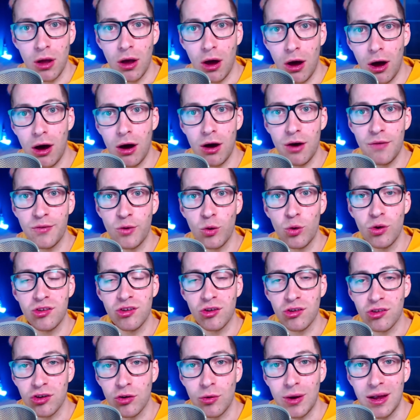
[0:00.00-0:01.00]
are of course
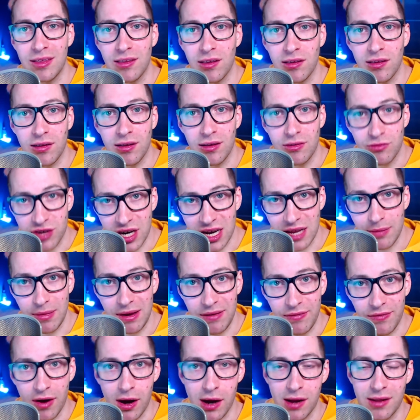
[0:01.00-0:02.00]
also in the README
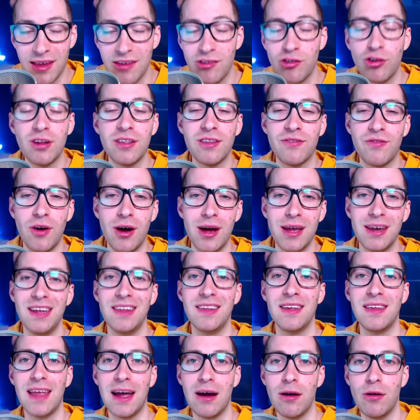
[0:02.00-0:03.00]
file that you can find in
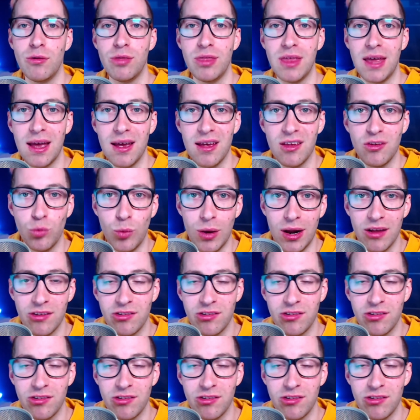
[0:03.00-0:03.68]
the download there as well.